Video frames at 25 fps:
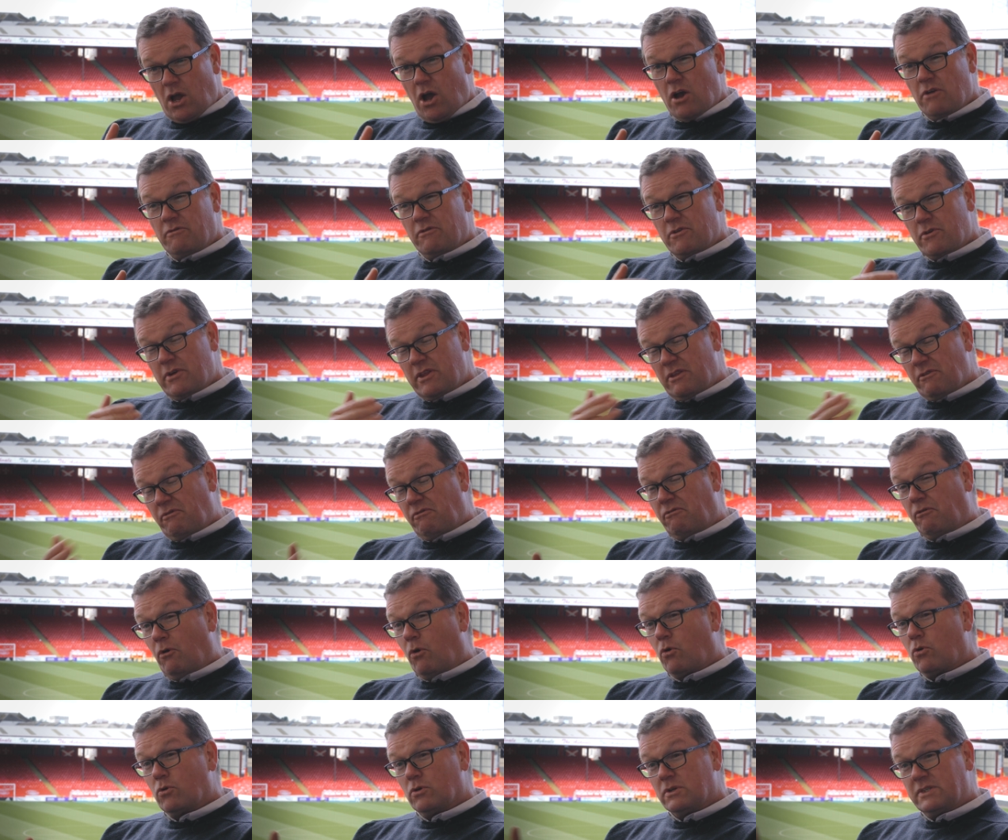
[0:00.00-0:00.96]
over either
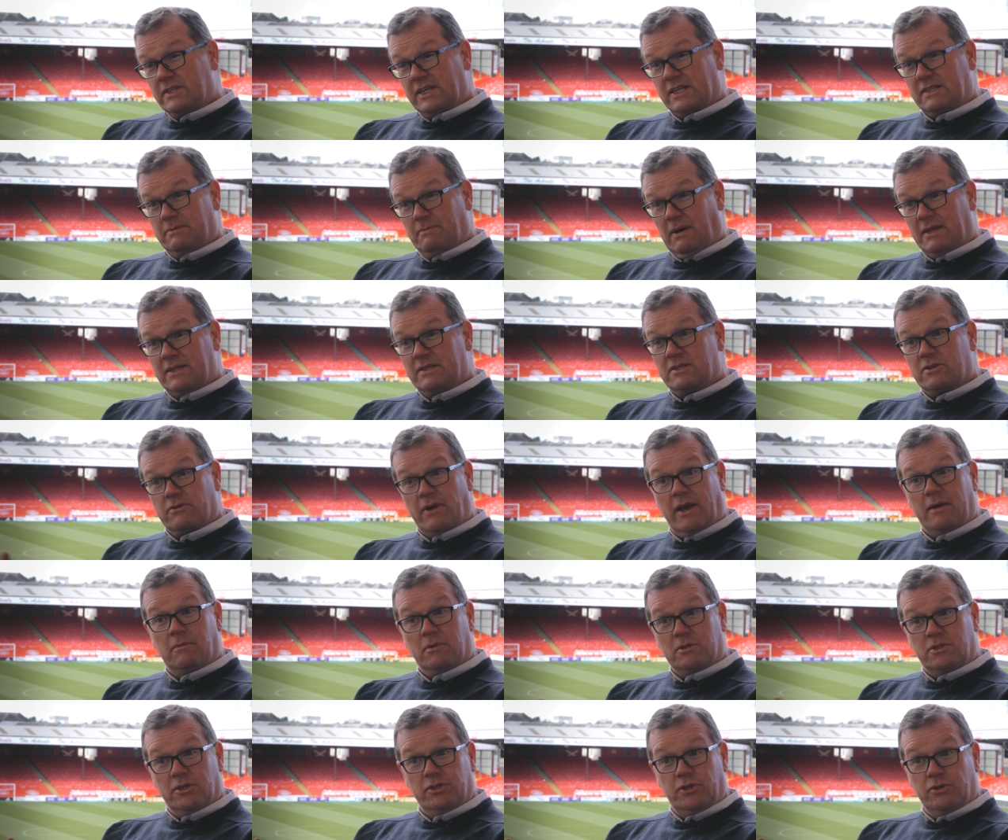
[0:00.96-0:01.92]
four or six months are
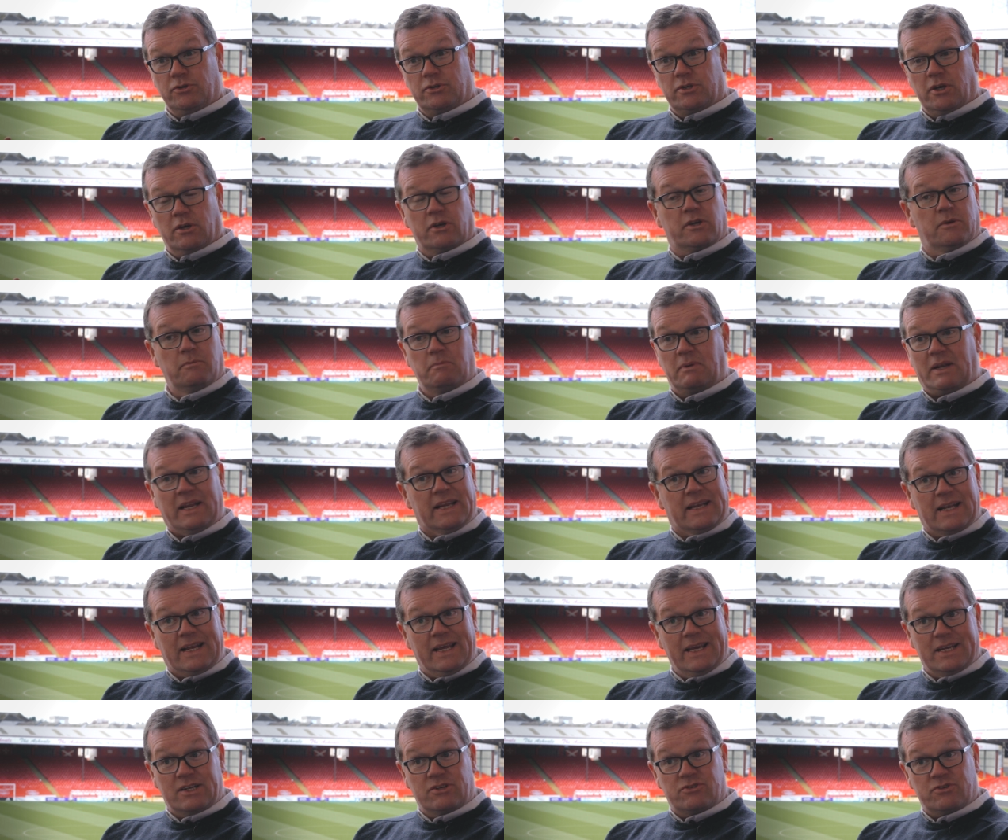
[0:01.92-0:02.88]
able to do so
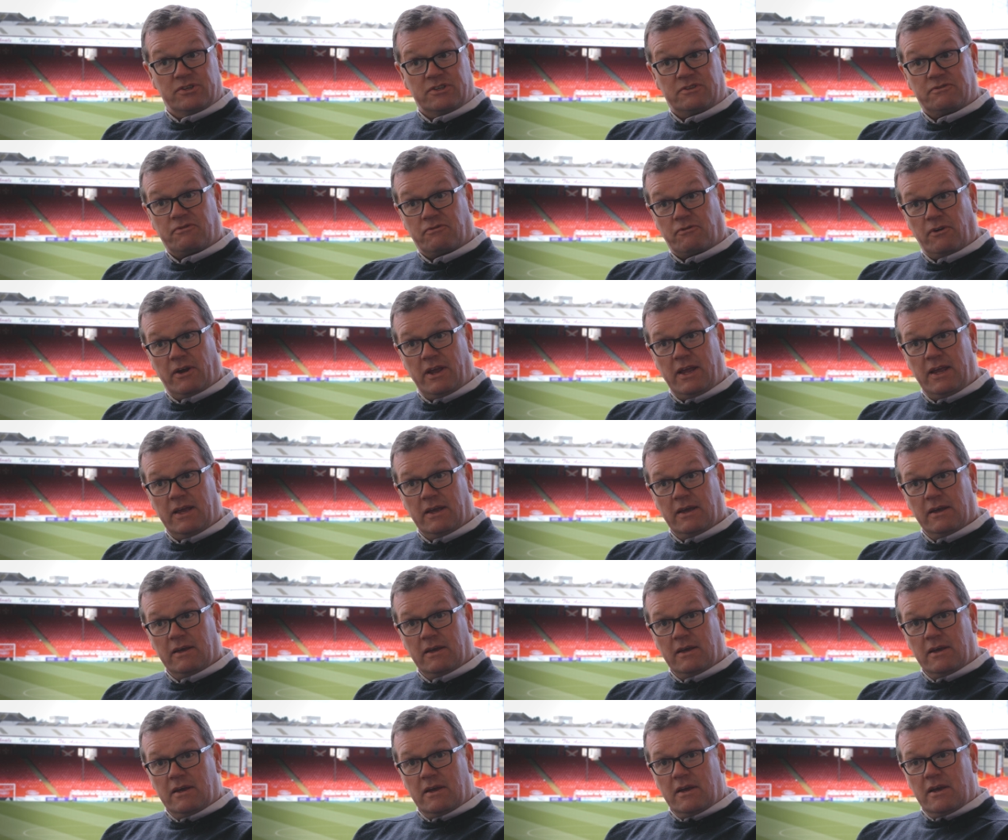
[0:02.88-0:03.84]
completely interest free.
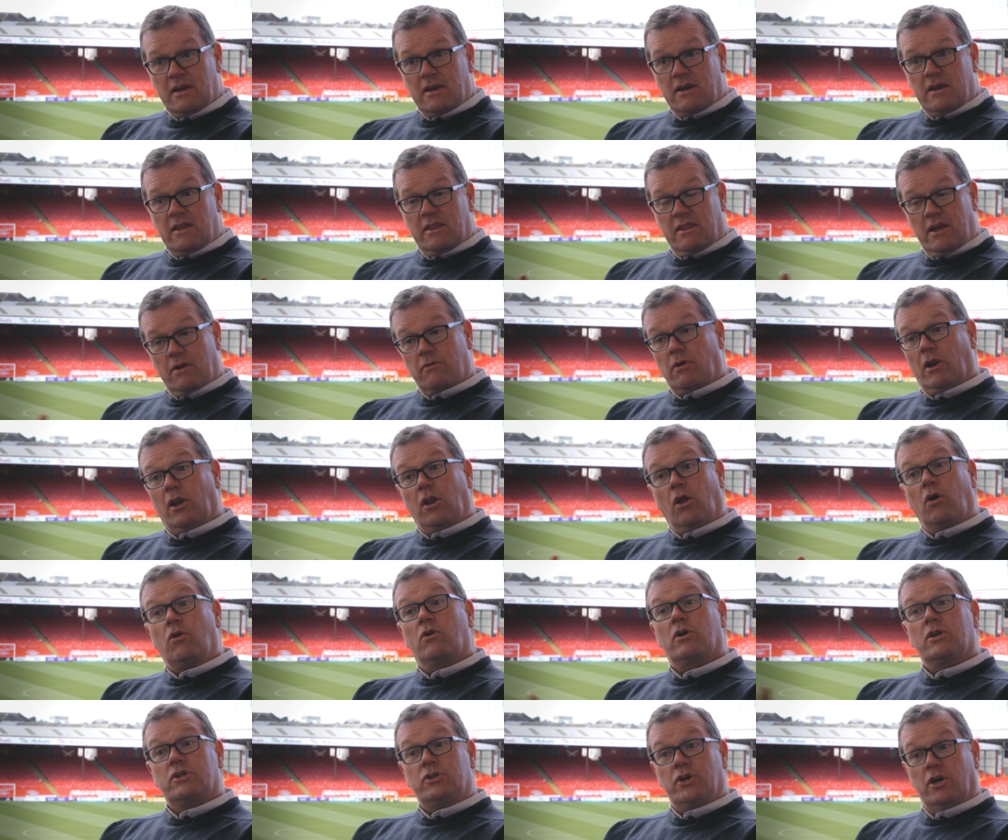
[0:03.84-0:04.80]
There are
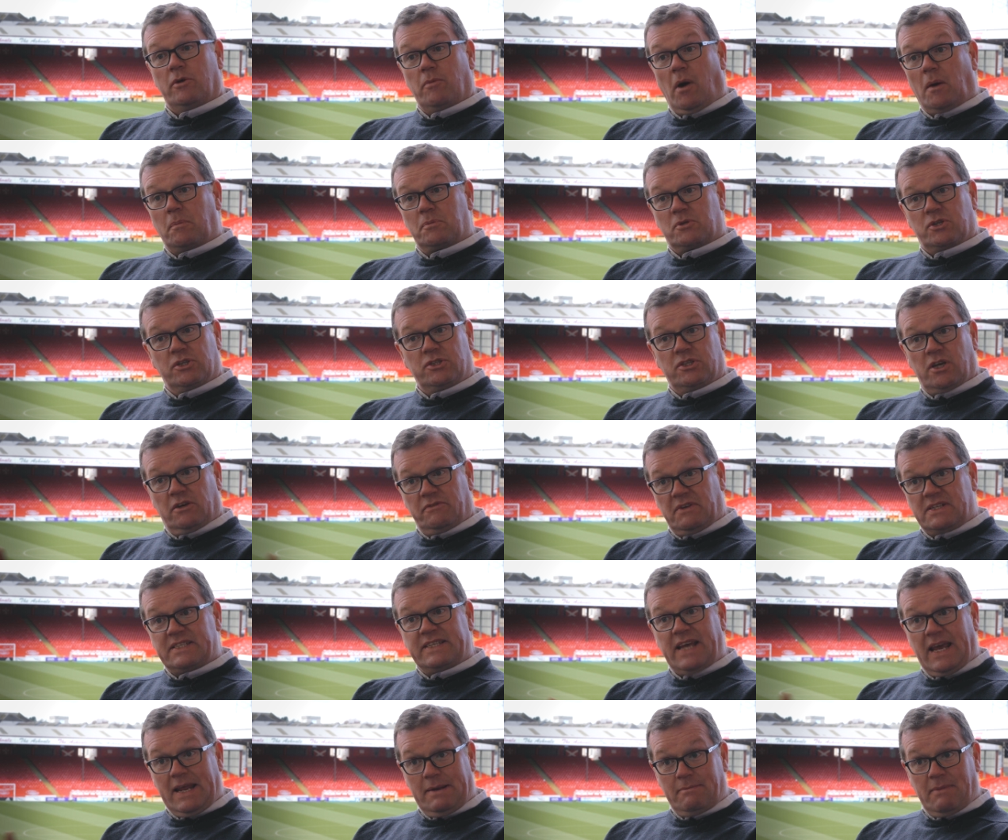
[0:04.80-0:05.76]
longer term options over
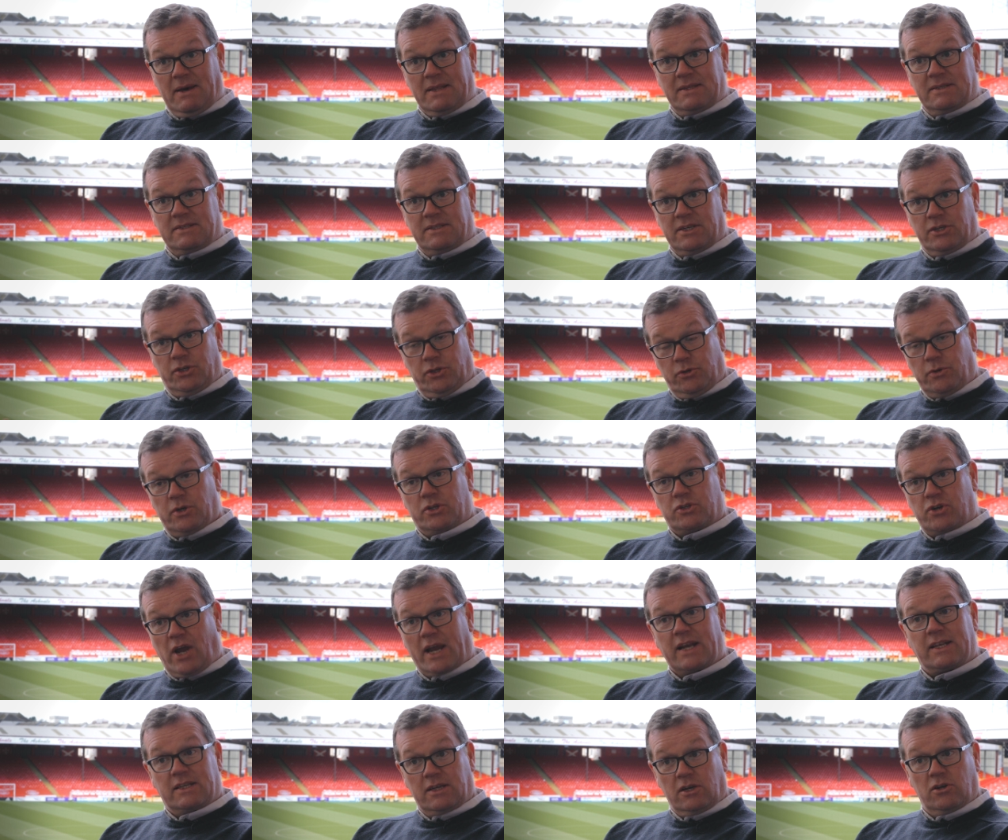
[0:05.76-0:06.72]
10 months that do
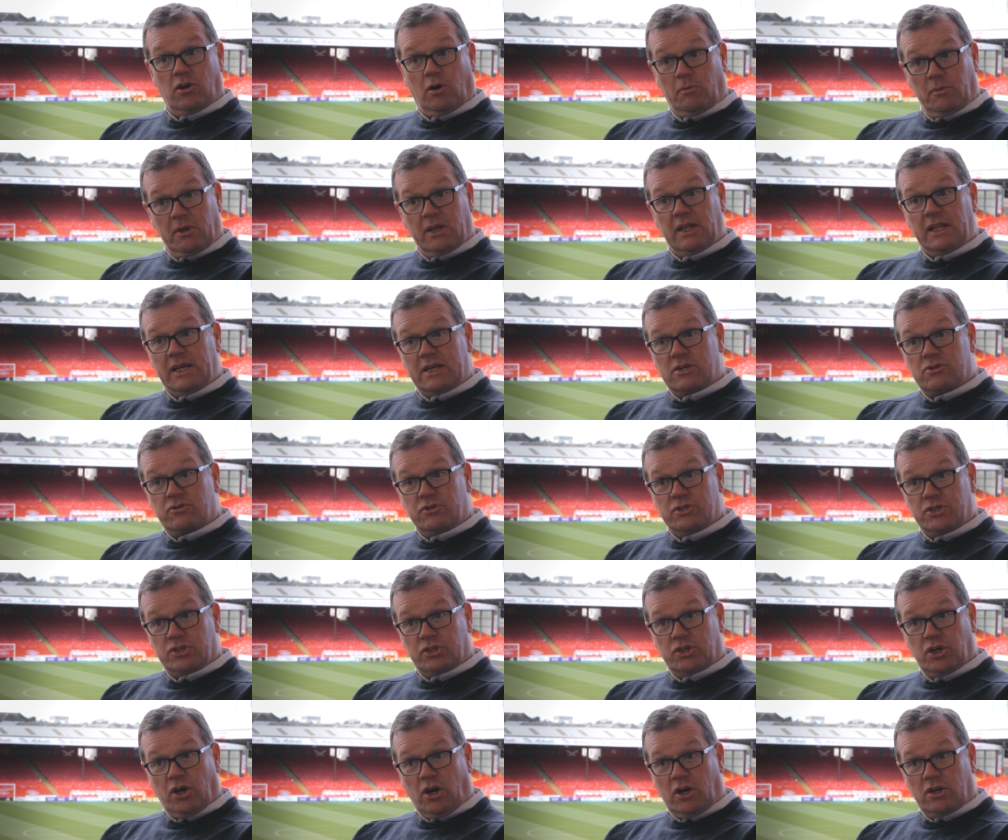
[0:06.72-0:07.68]
attract a nominal
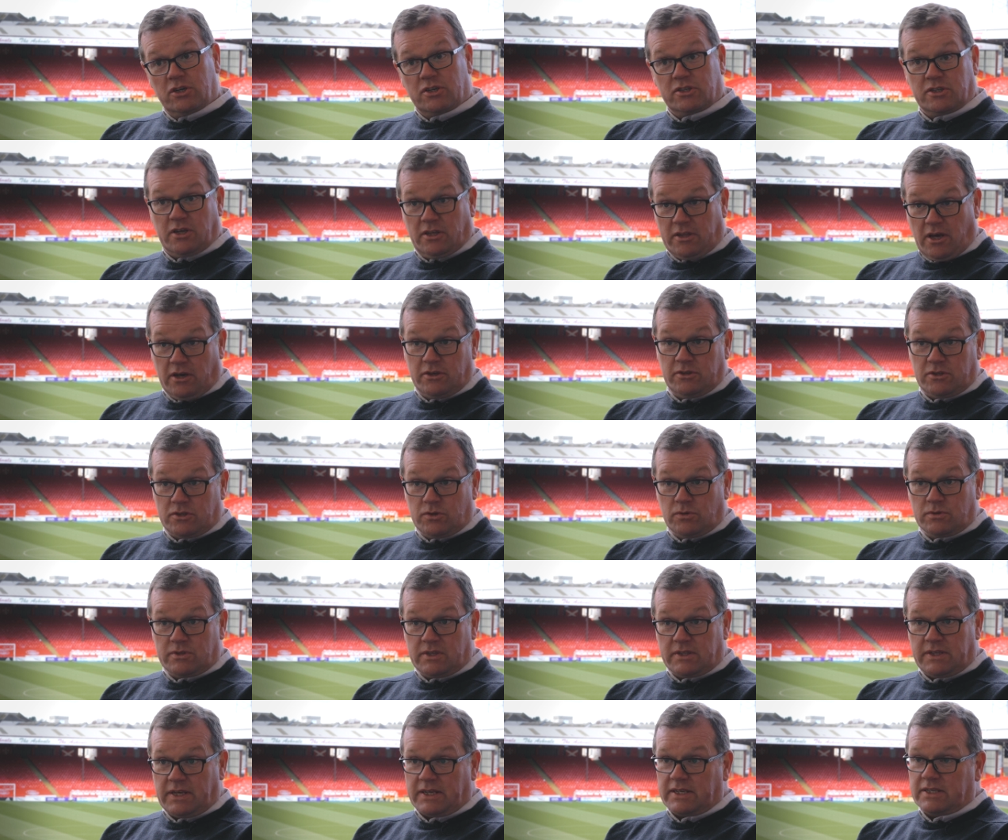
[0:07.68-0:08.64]
interest charge, so those
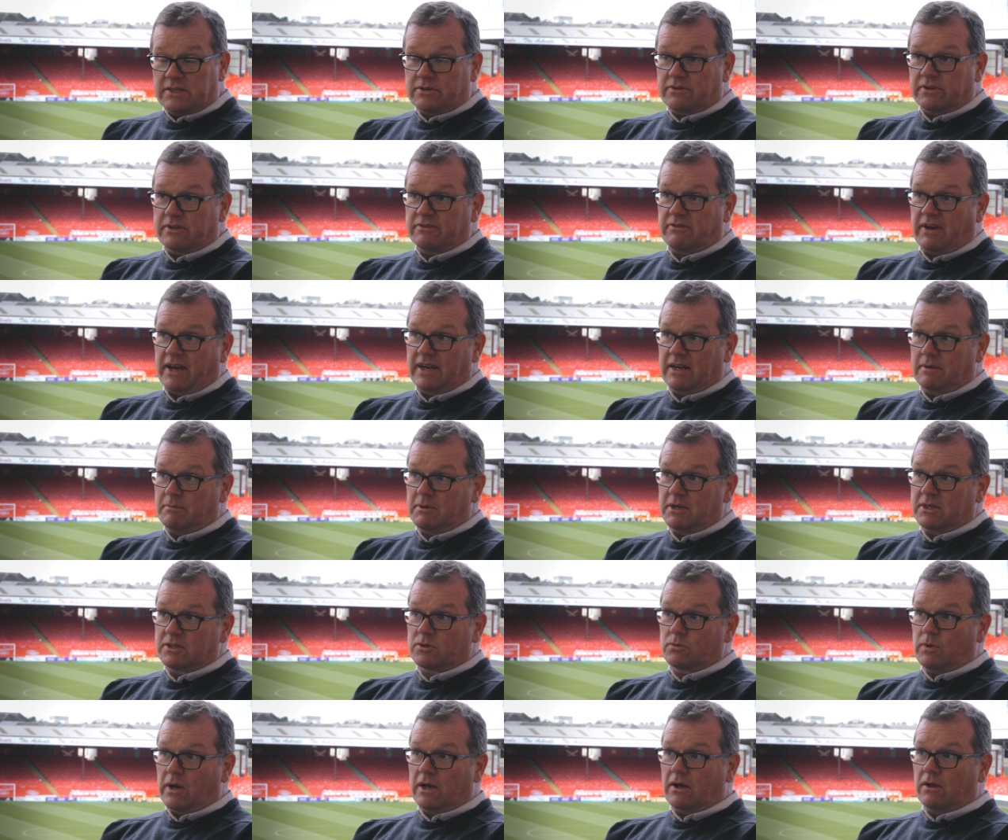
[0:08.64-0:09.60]
sorts of things are available
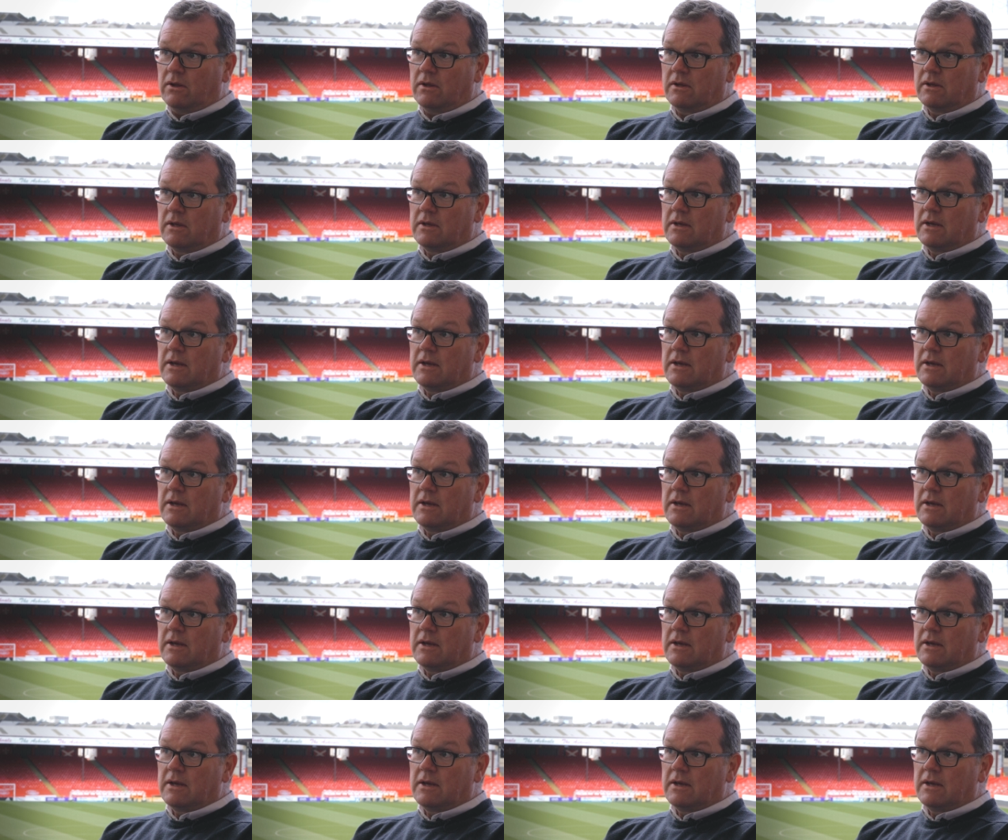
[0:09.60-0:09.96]
as well.